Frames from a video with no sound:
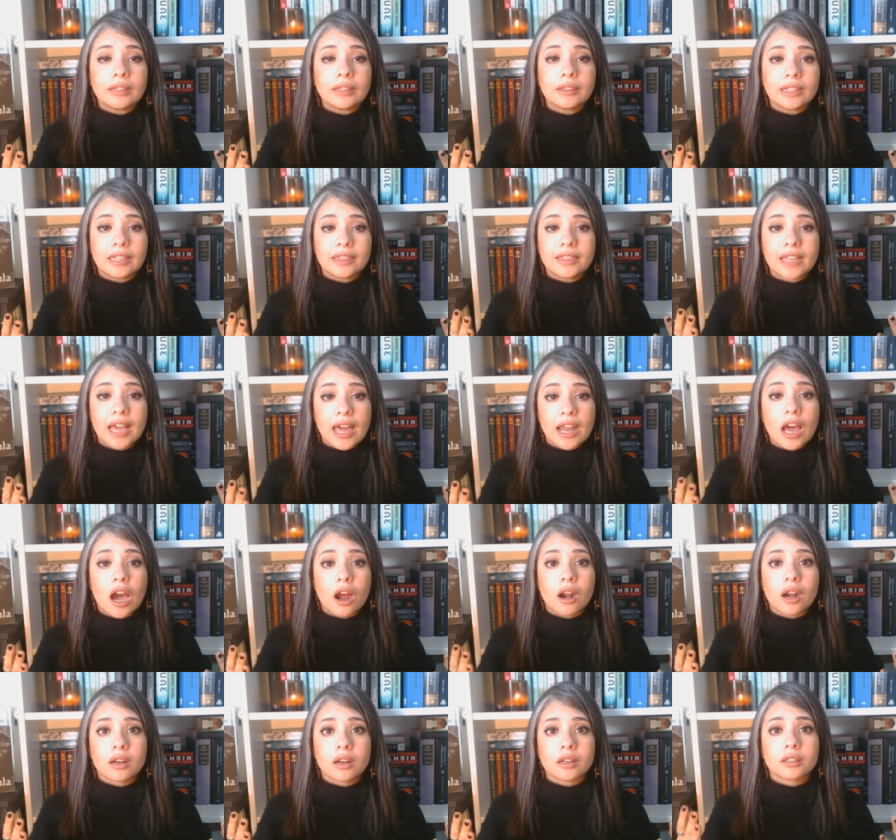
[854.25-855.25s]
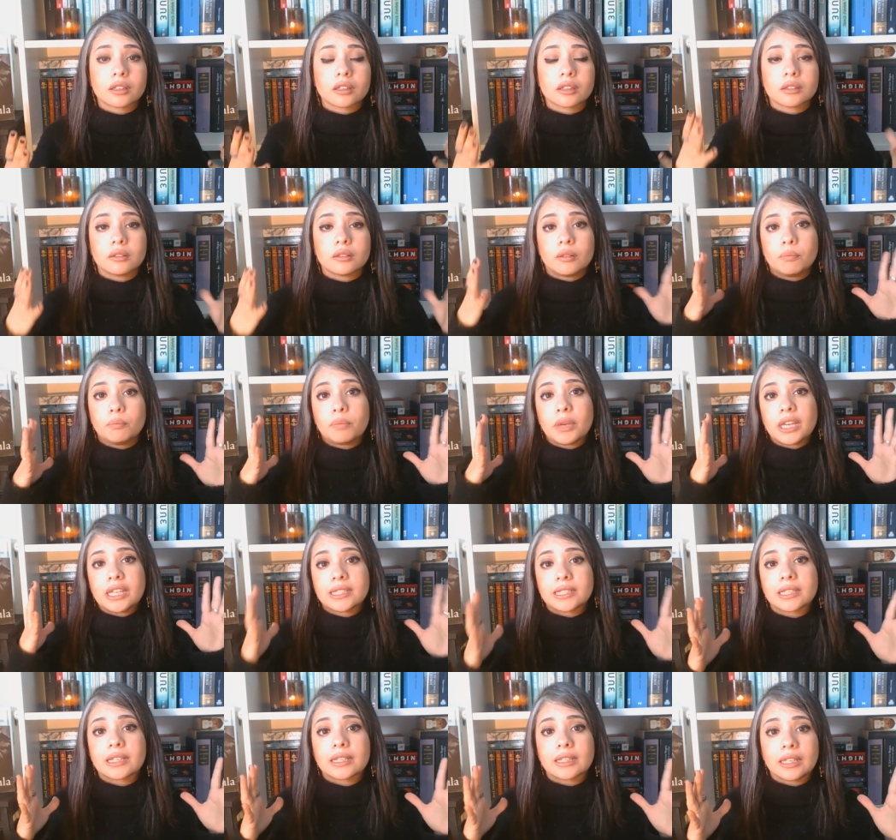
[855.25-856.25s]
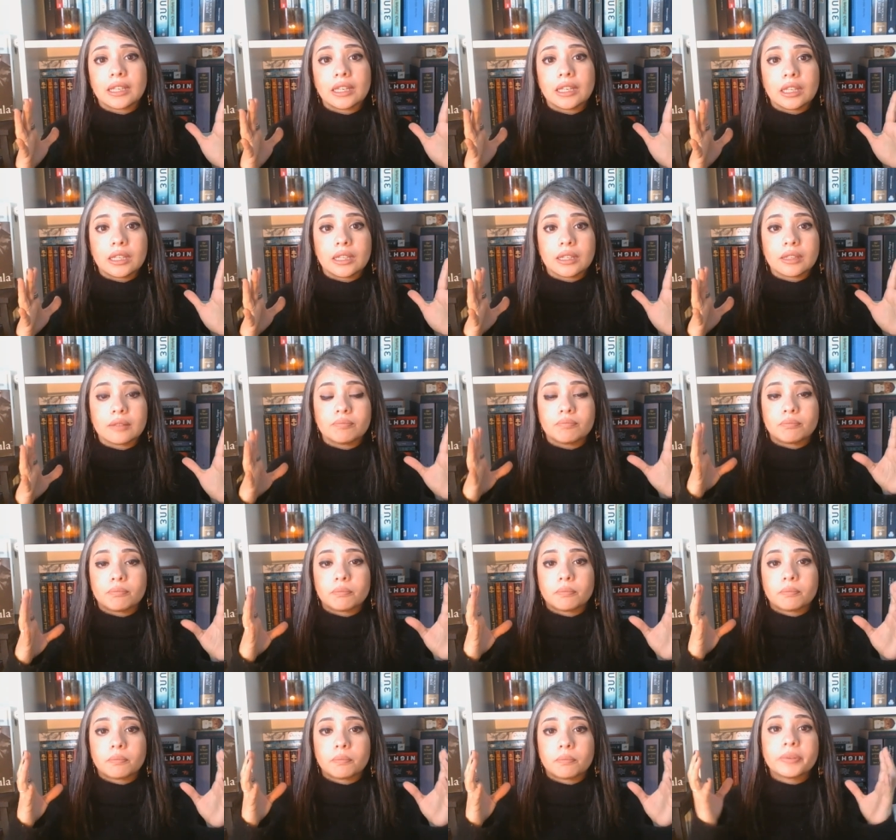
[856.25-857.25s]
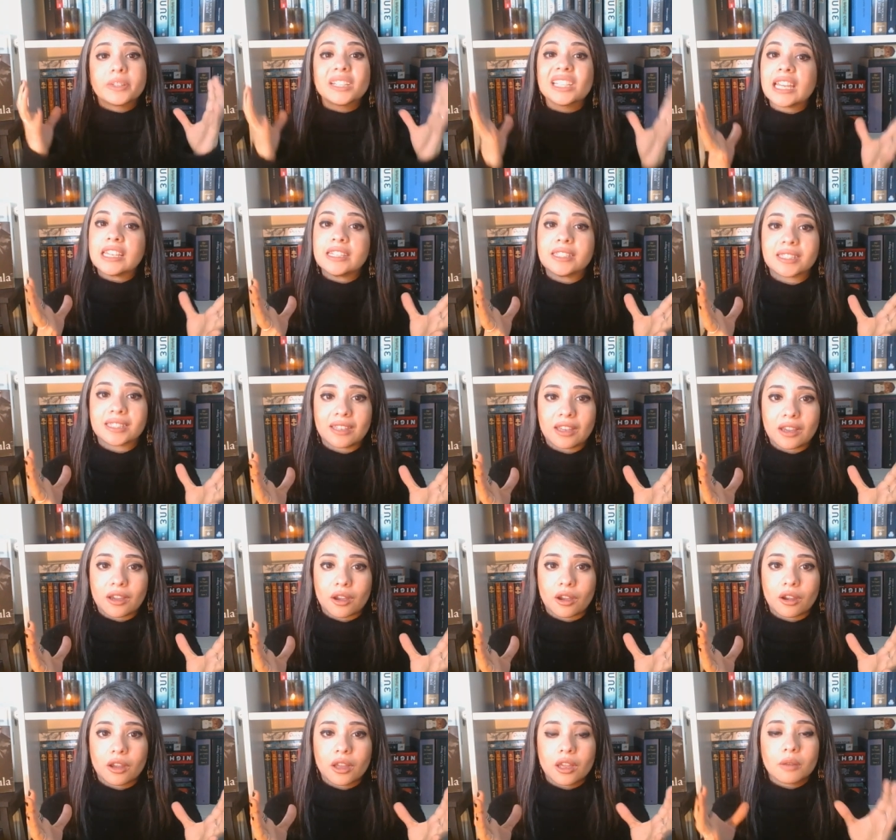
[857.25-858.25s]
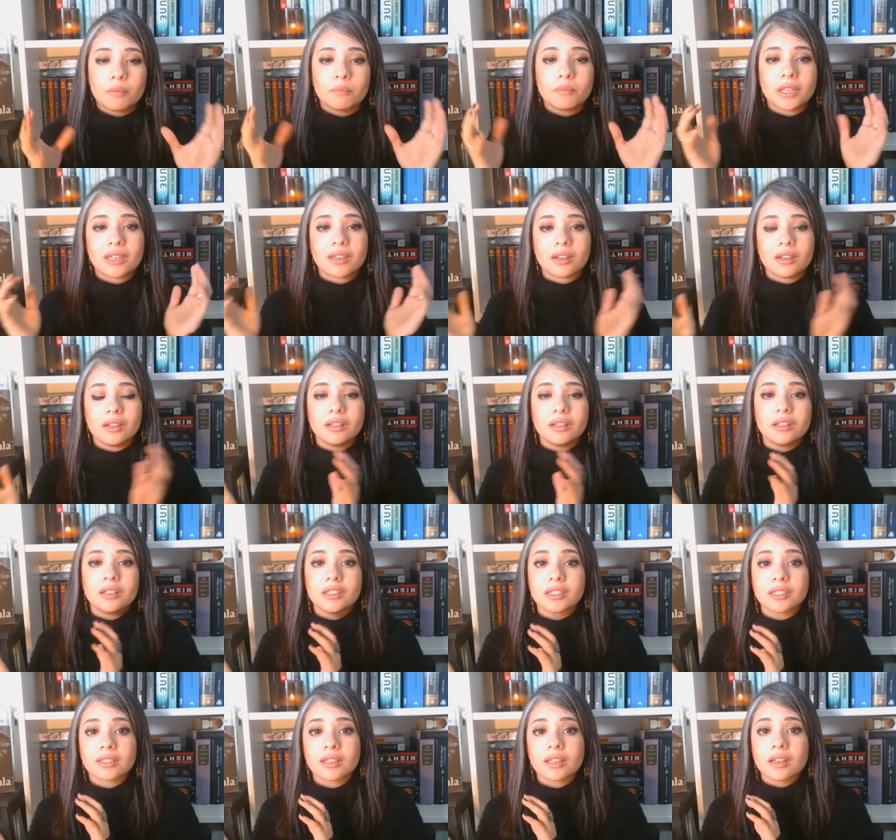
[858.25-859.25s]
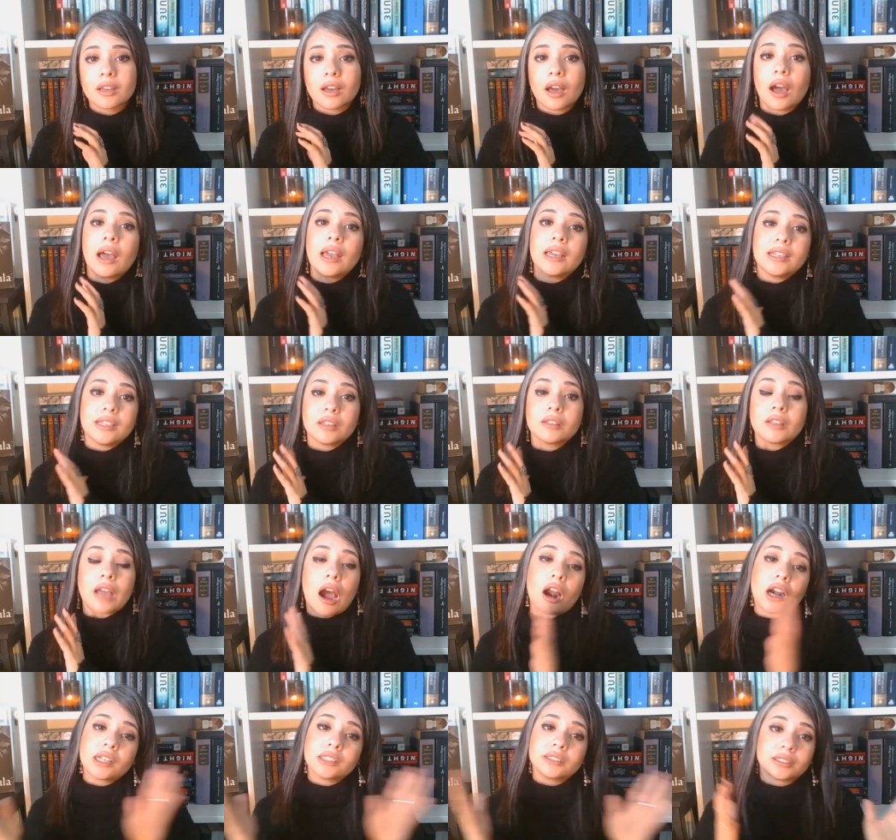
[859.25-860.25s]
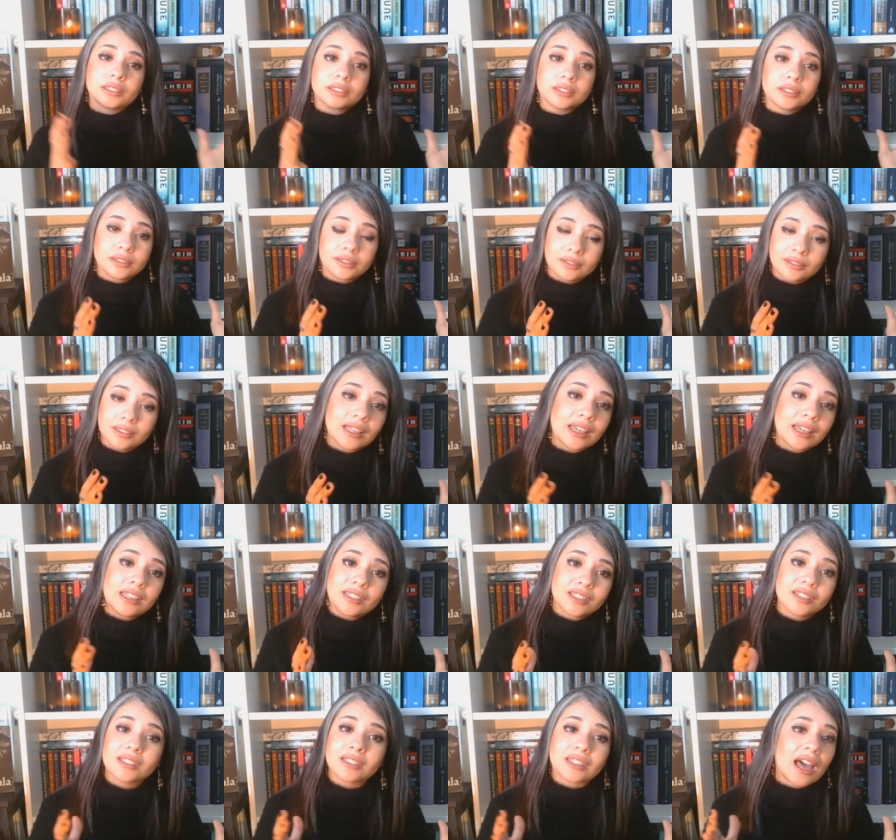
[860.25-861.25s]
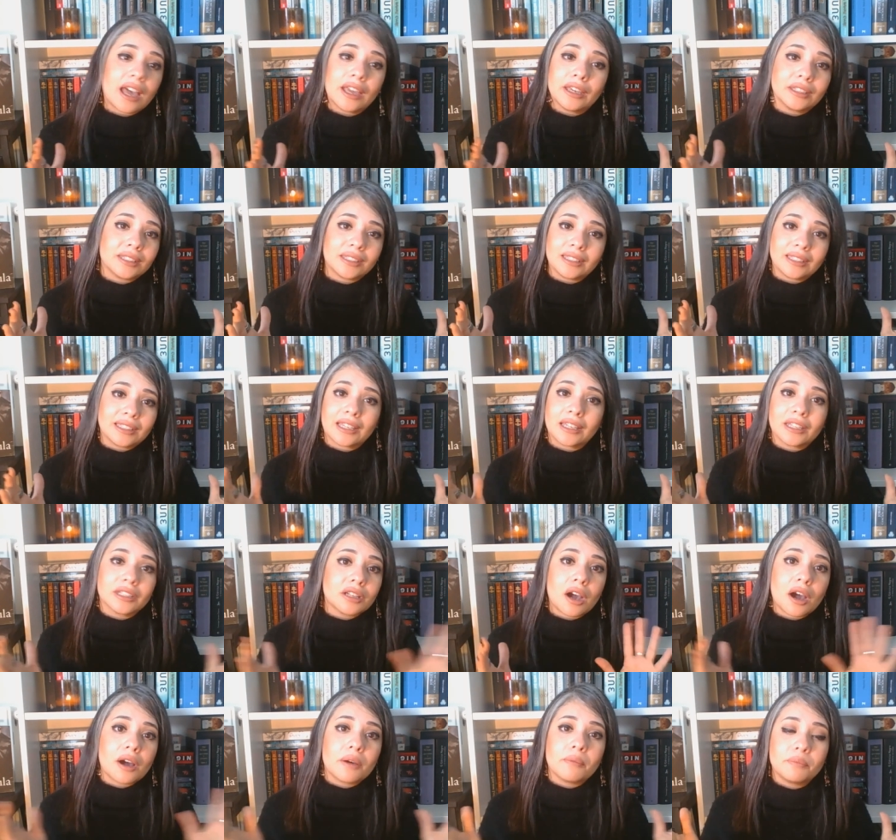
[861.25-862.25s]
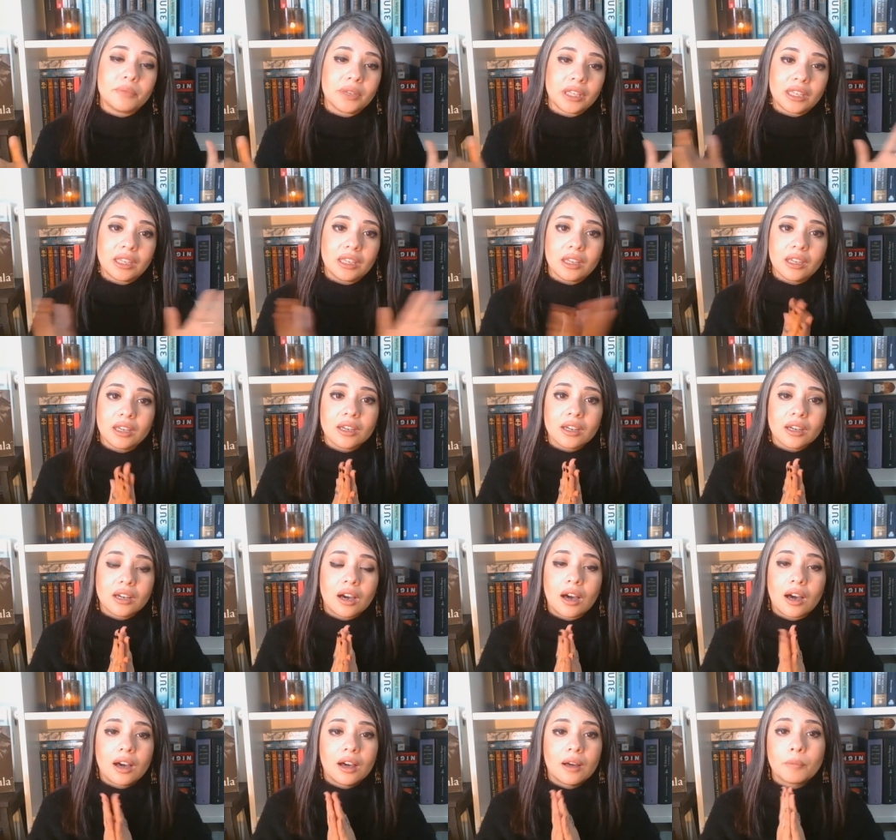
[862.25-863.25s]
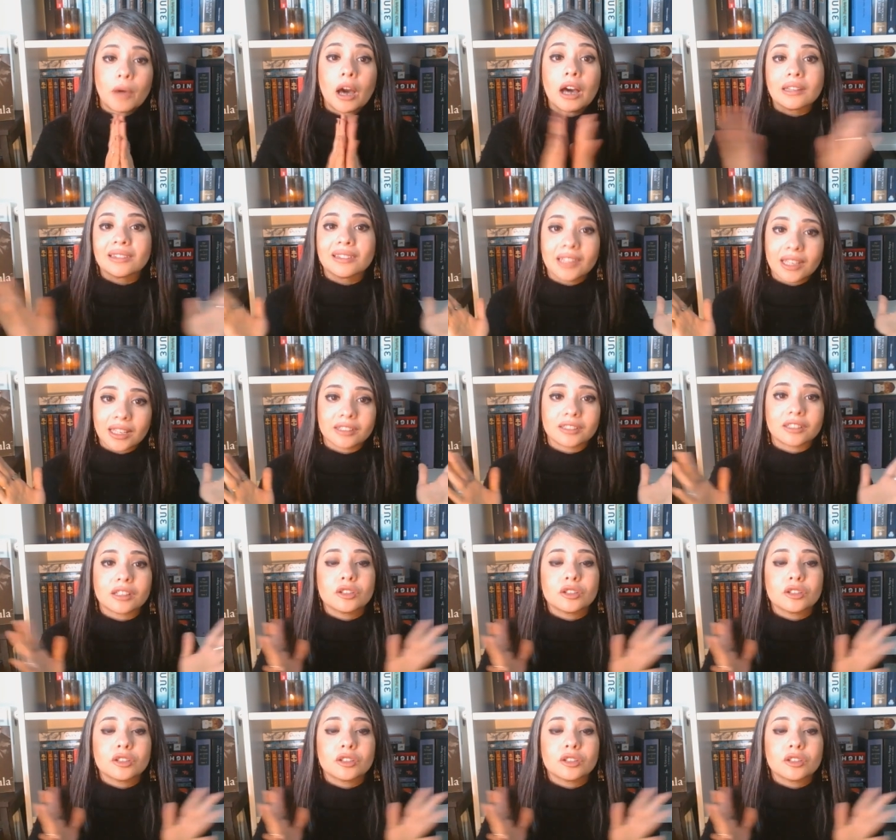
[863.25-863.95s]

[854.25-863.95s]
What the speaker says: that are basically placed there because art and society cannot be unlinked.